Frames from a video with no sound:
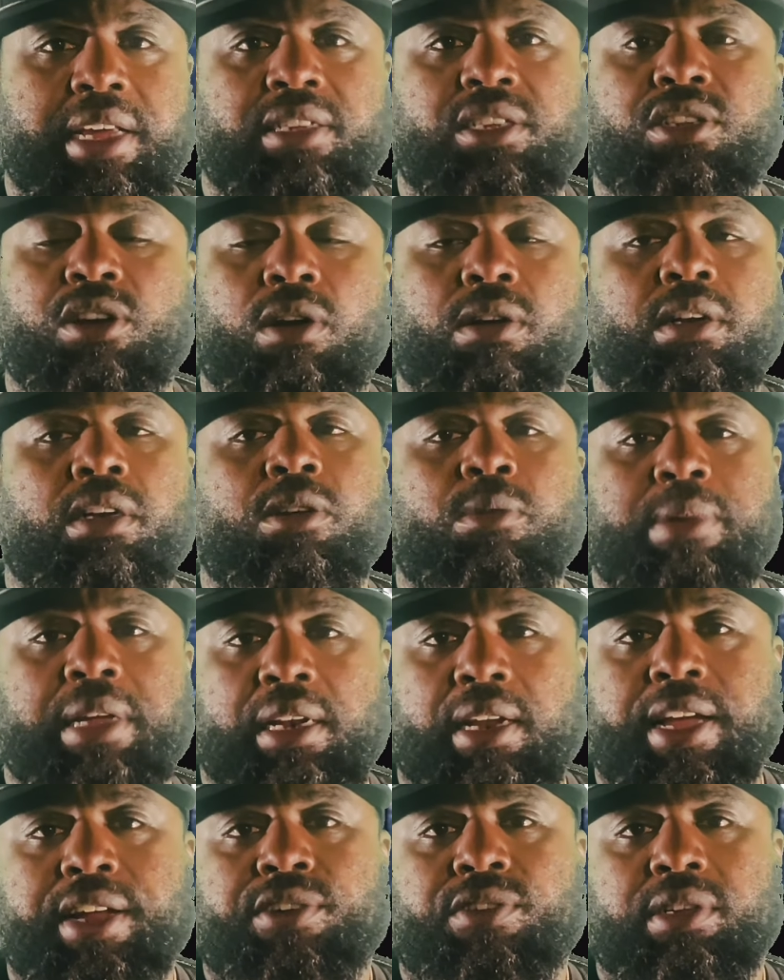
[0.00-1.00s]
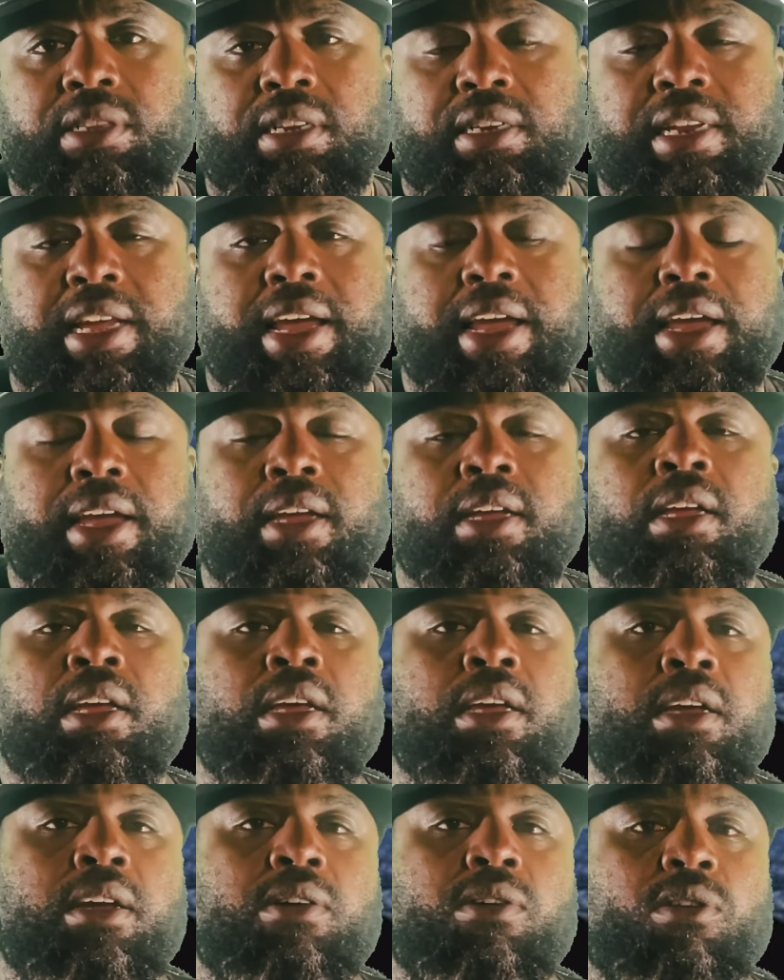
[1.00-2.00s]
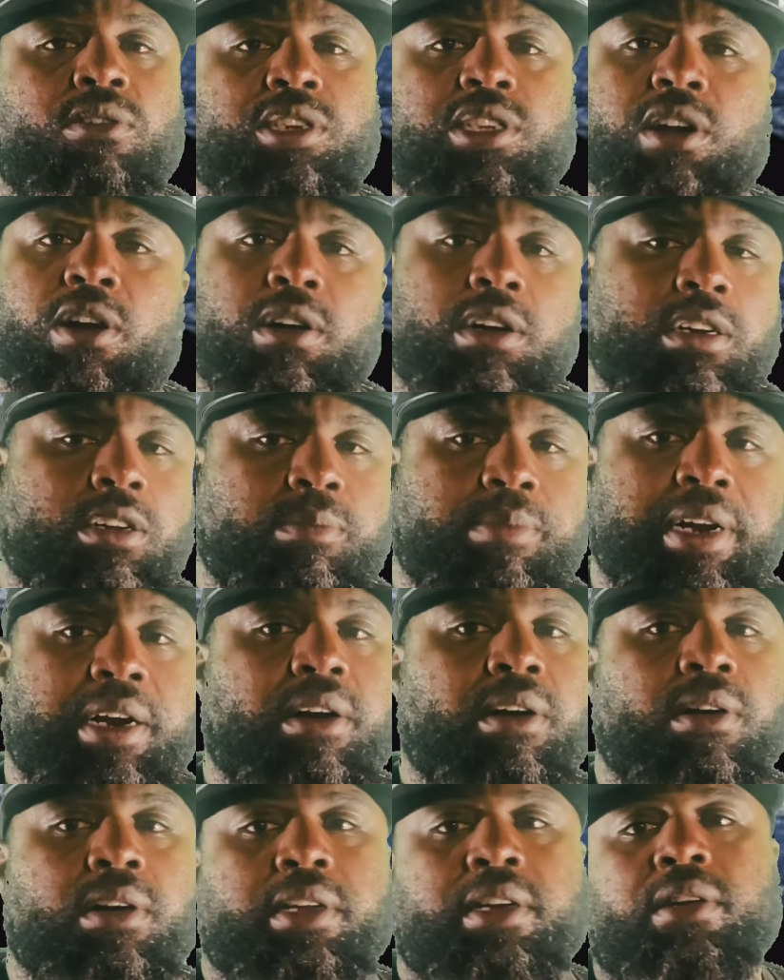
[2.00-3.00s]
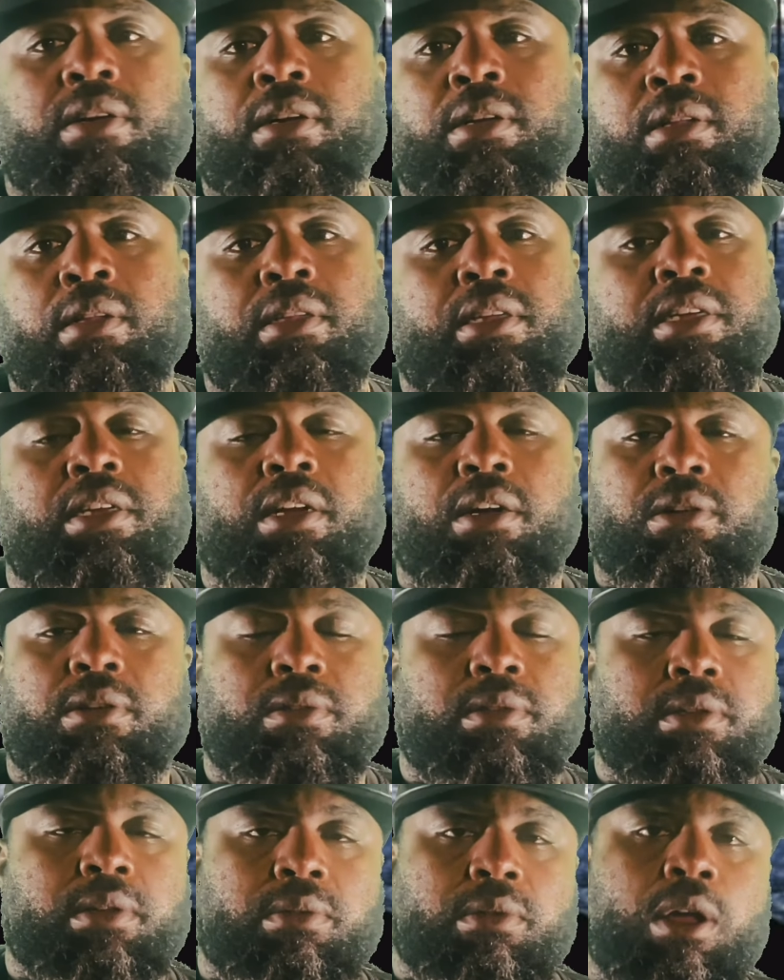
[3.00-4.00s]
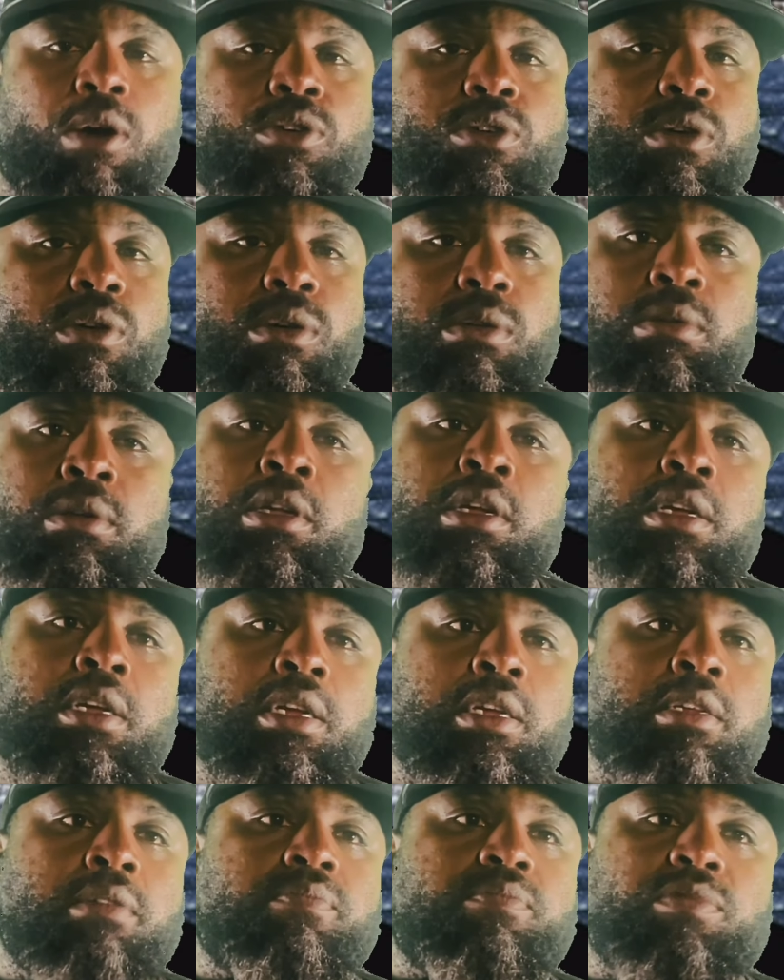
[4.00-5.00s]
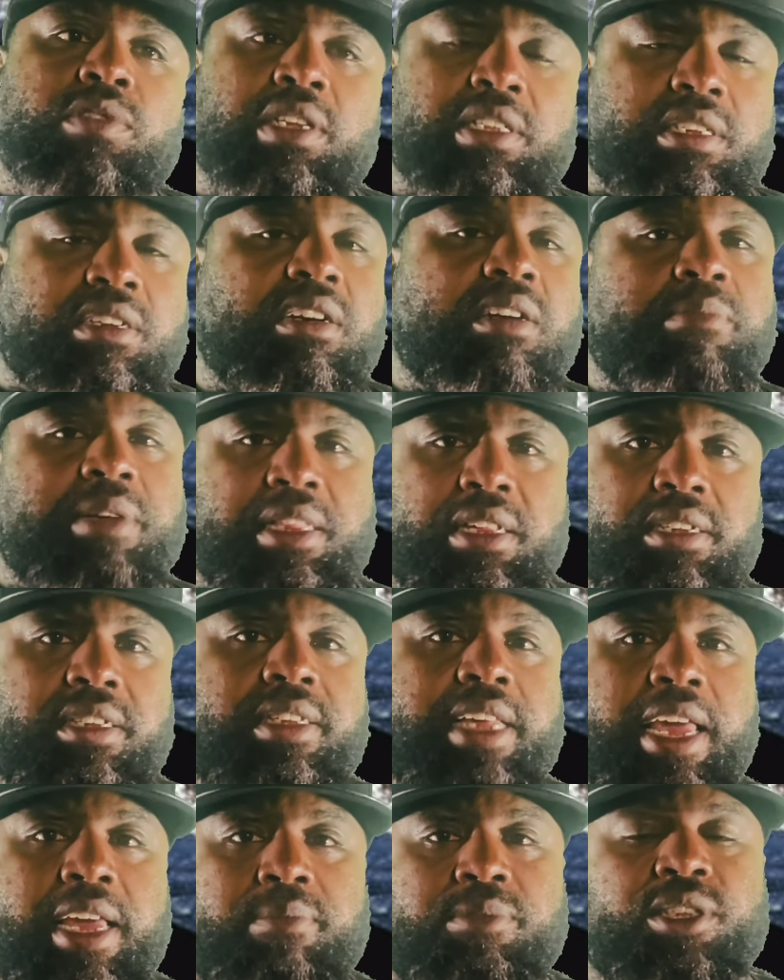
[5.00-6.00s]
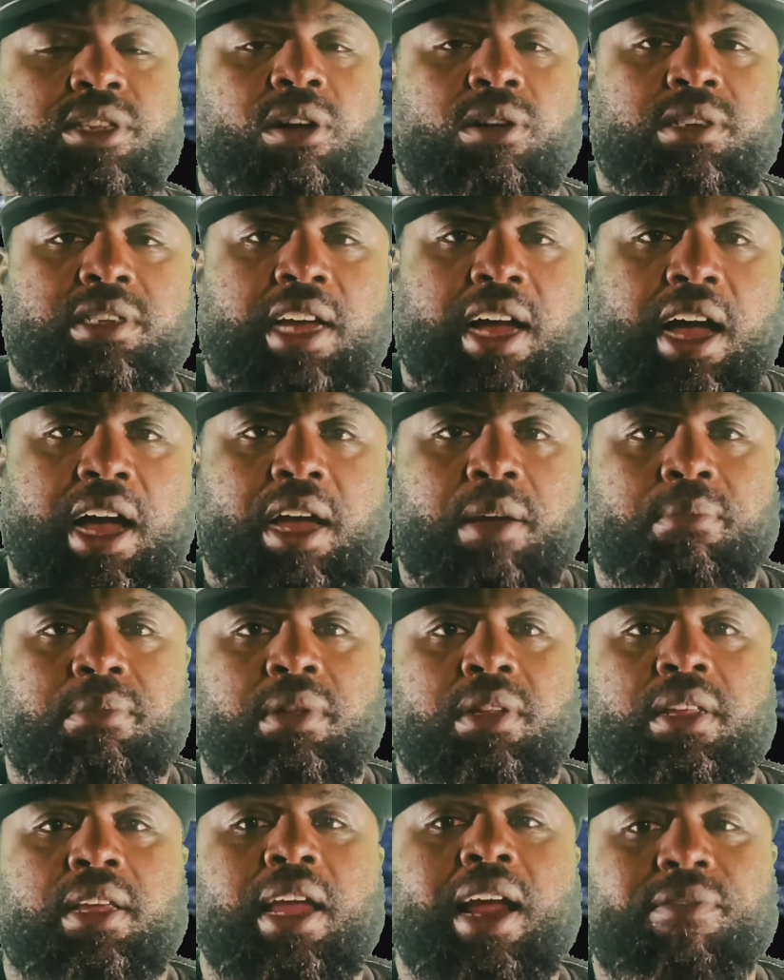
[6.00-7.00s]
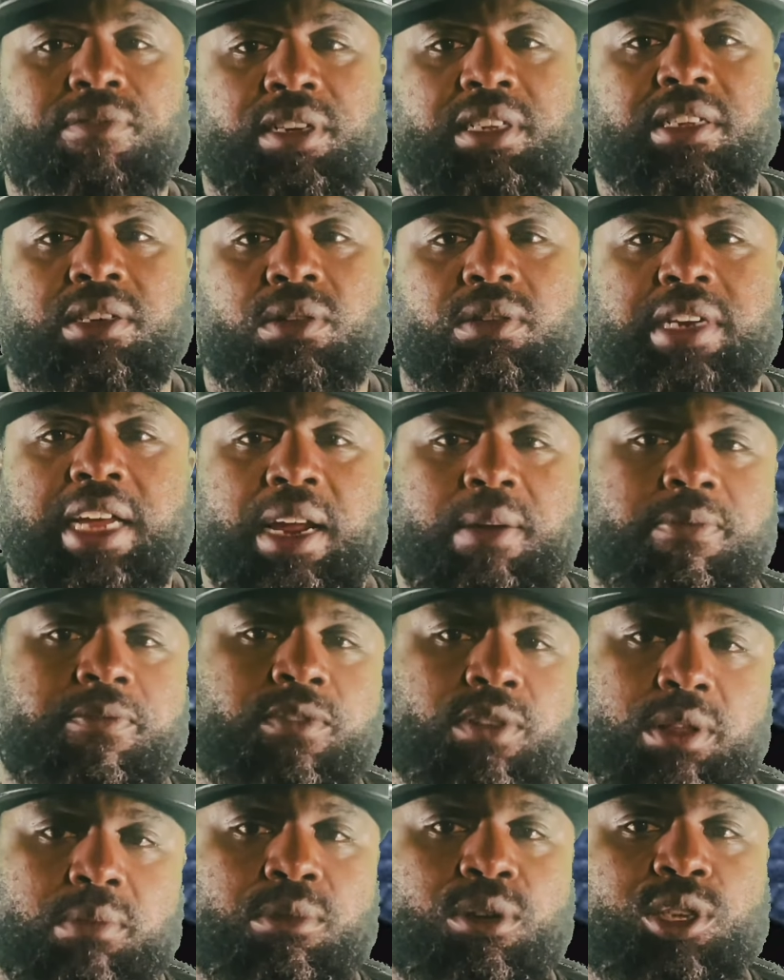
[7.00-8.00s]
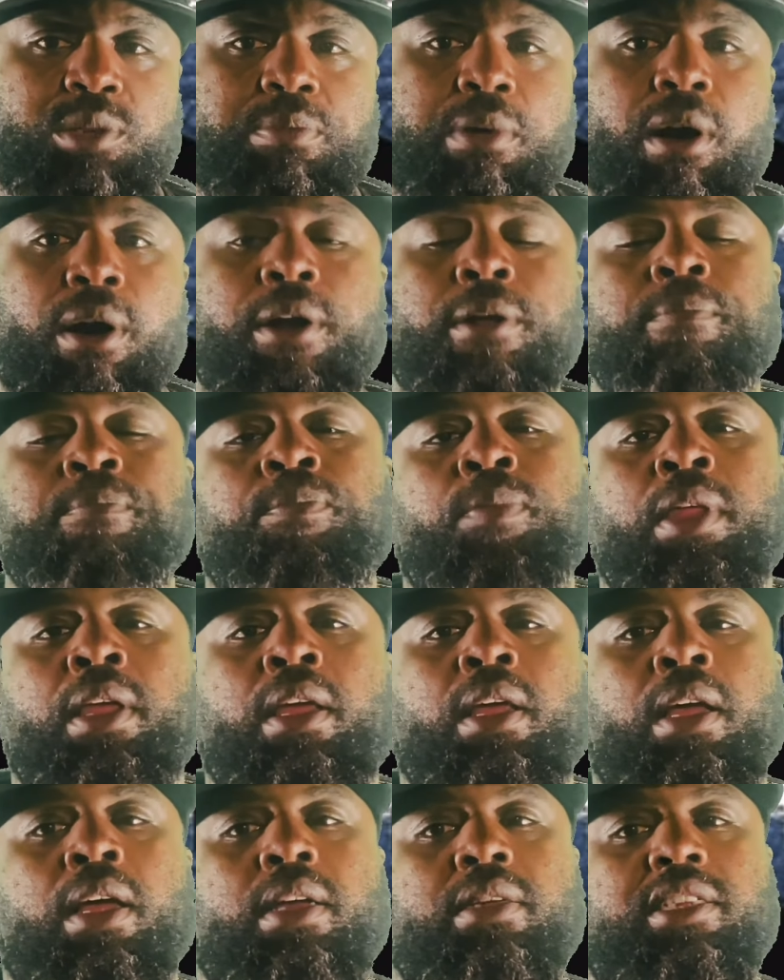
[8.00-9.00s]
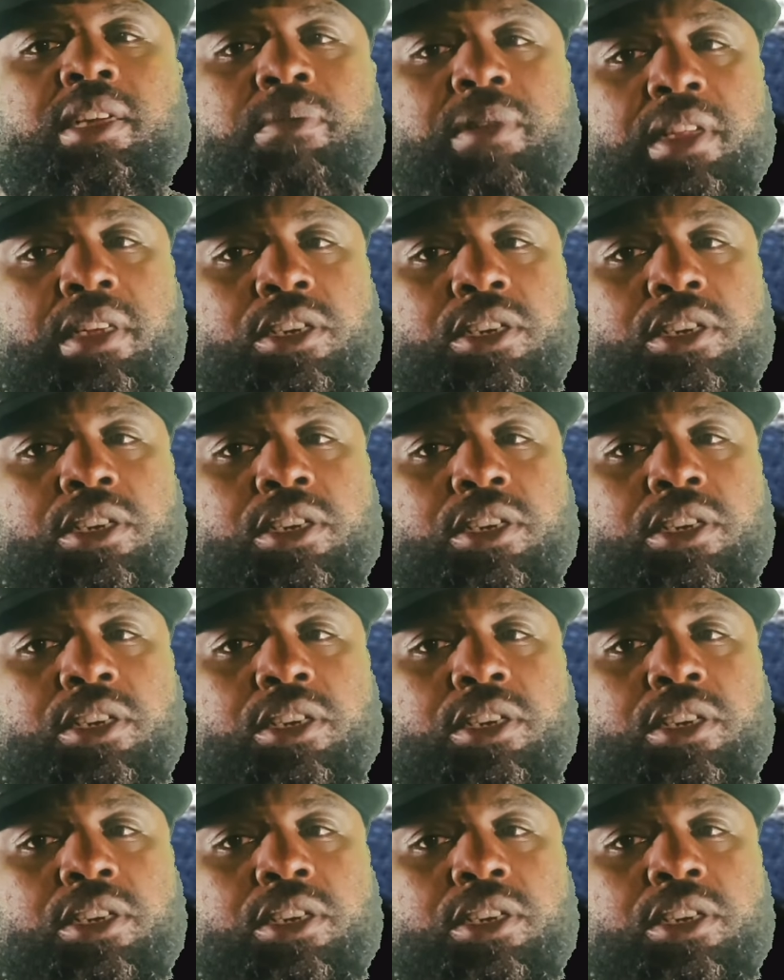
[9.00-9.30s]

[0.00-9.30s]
start a little bit later in the day, or start a little bit earlier. You know, local, it's going to be the same start time every single day for the most part. Some of the